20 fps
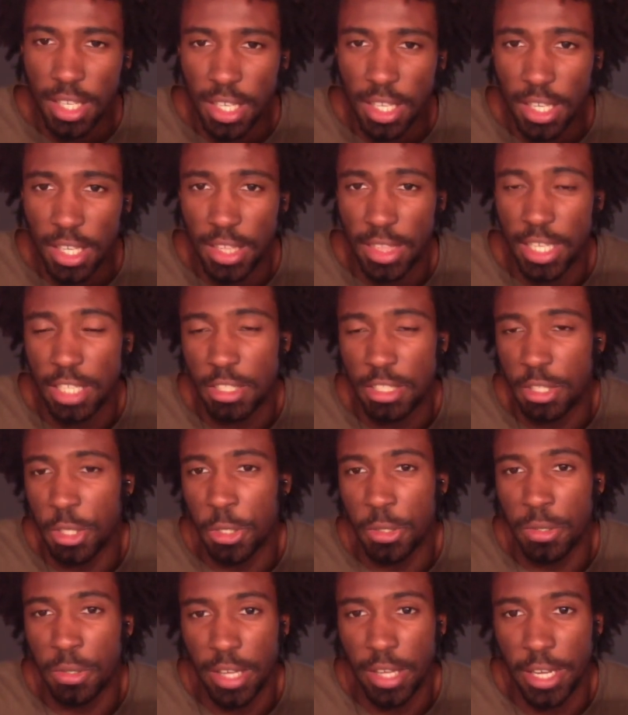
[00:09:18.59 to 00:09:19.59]
and that's
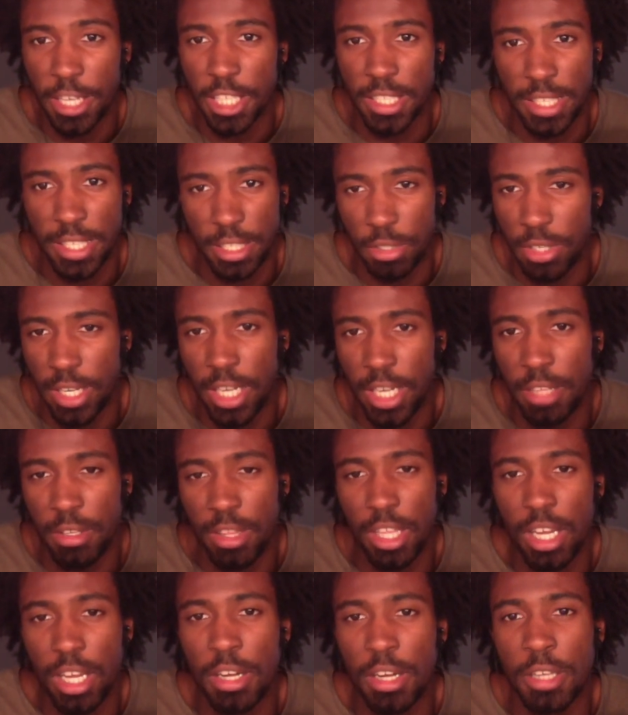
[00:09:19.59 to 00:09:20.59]
through uh, that you can't do
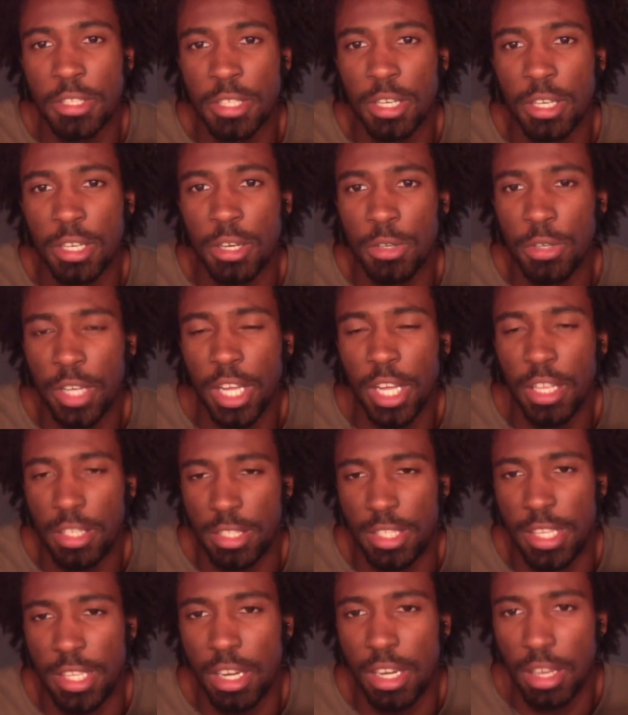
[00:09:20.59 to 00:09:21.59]
that on its own. You can't just
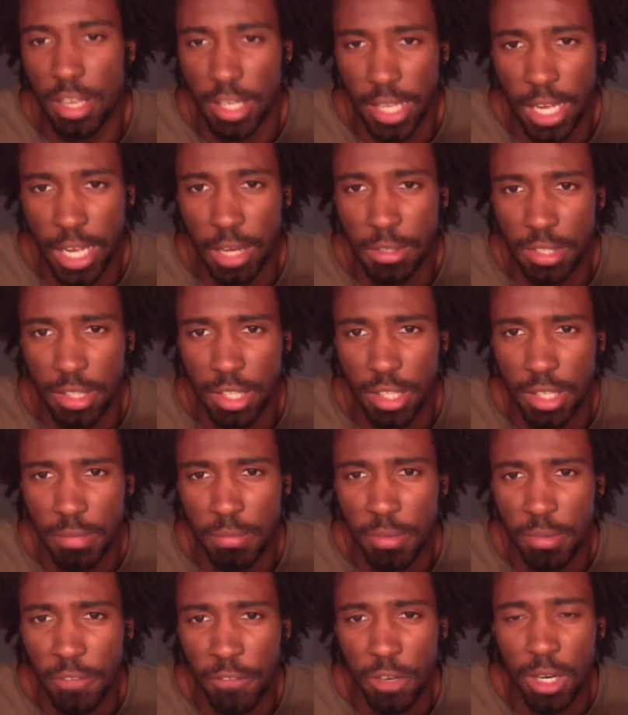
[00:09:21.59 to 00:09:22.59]
sit down on the couch and then
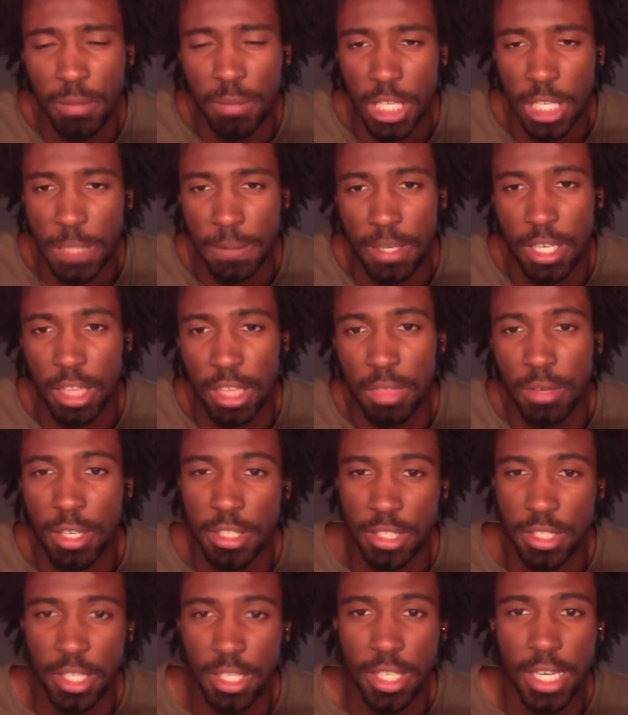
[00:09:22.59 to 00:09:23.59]
deform these
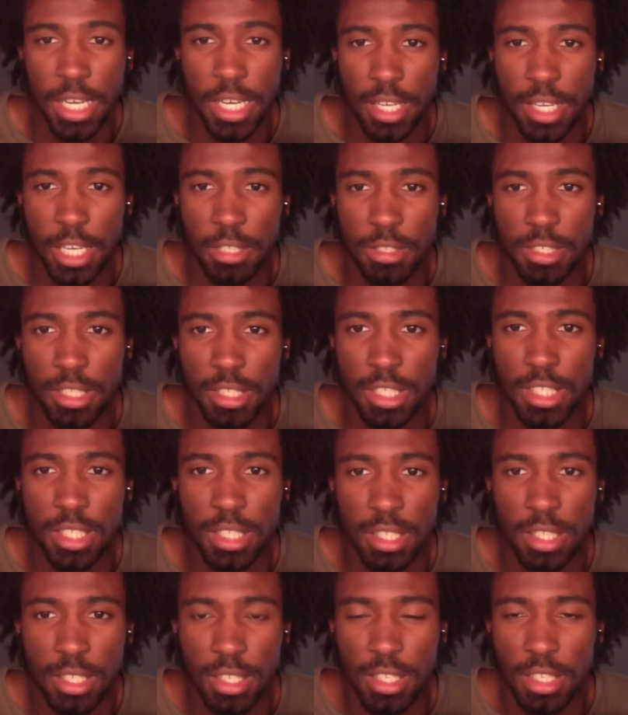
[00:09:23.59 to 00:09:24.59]
pathways. You're gonna have to actually
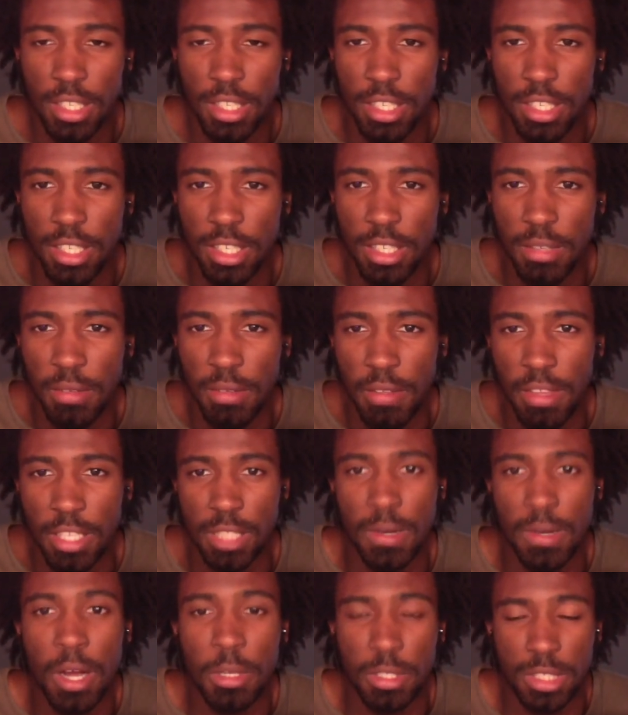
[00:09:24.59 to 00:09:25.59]

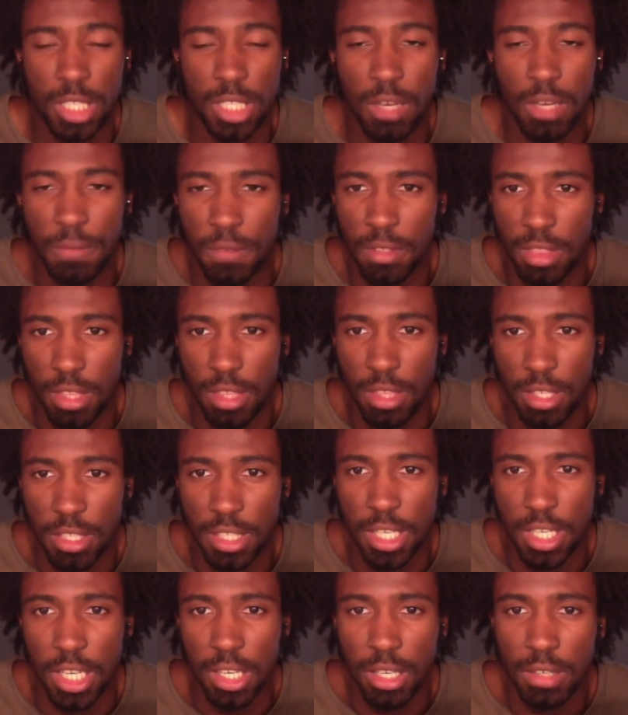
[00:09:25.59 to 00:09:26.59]
surround yourself with this
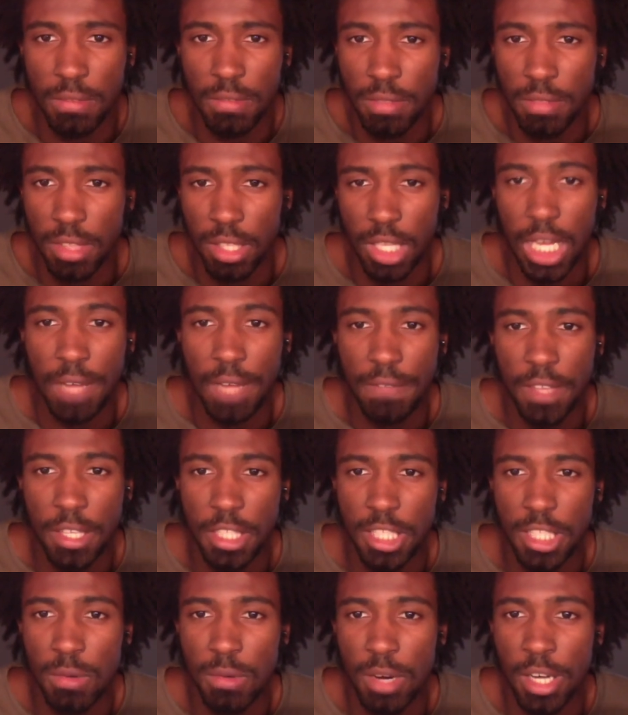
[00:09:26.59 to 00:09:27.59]
kind of the life that
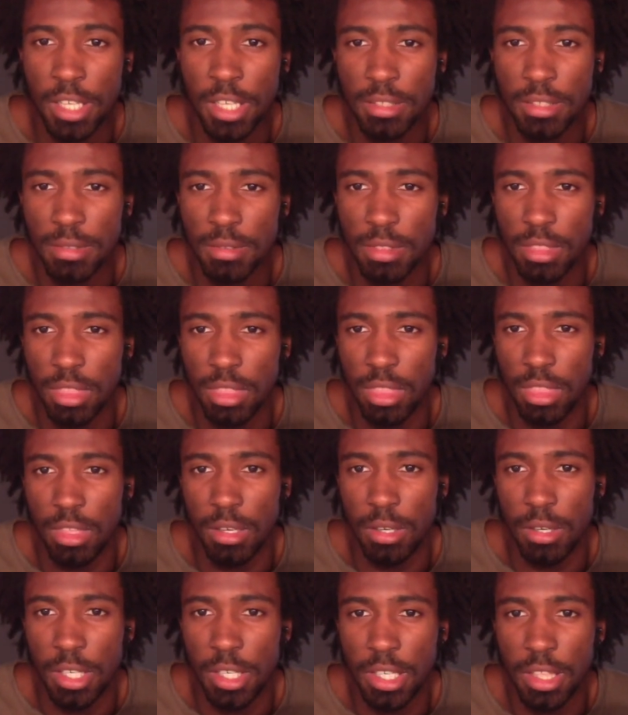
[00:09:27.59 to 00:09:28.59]
you want,
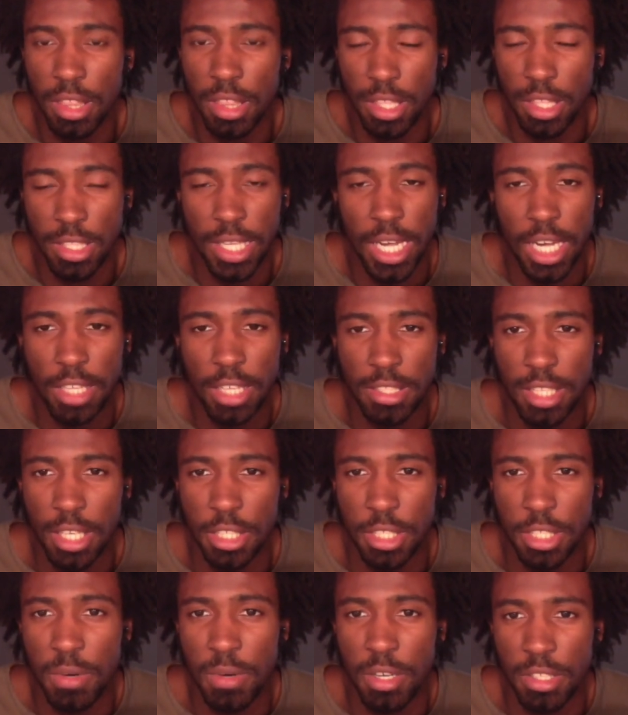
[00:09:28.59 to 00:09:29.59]
the the task
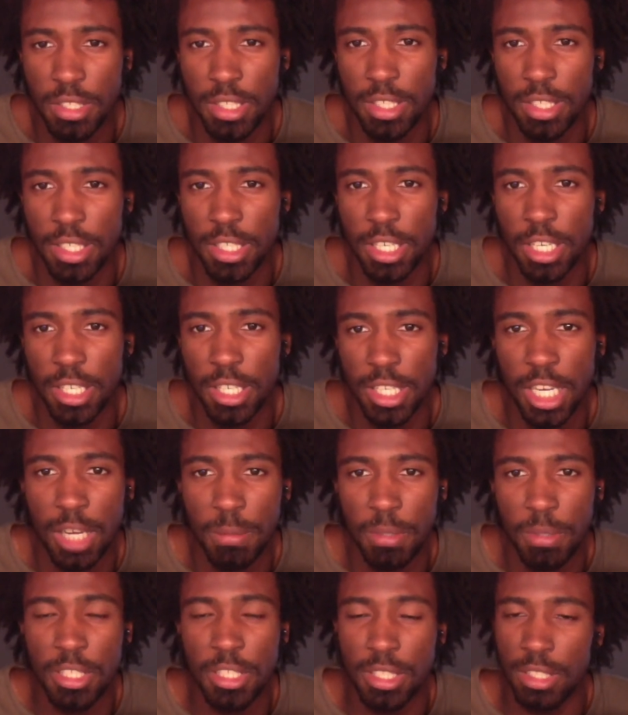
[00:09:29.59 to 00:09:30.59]
that you want to
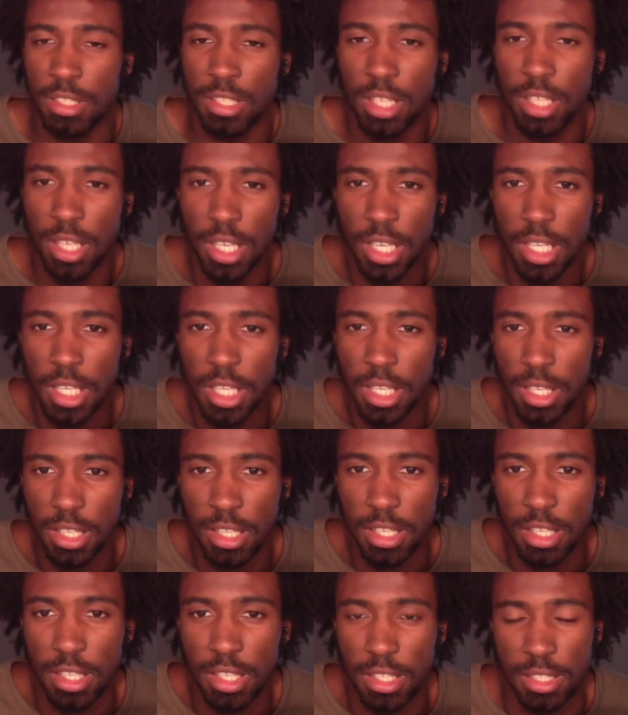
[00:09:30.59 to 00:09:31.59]
accomplish, and
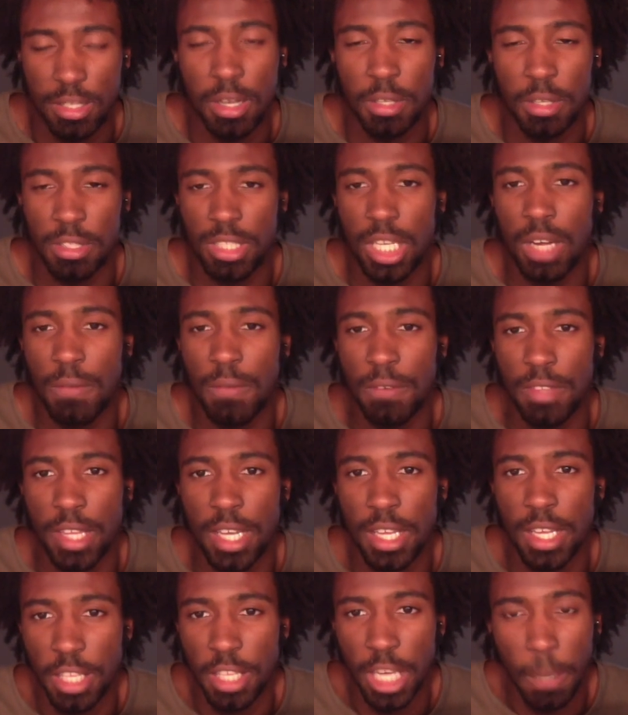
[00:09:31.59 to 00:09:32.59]
surround yourself with
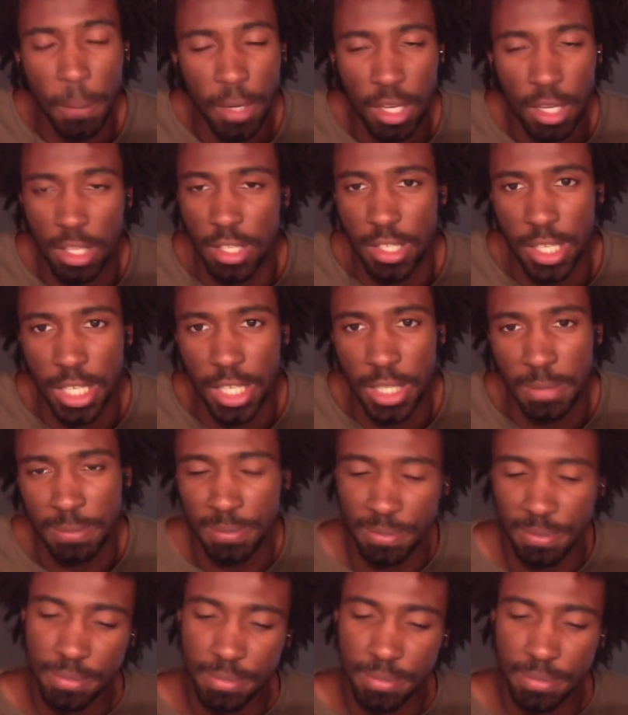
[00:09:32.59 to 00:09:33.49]
that. You gotta put in the time.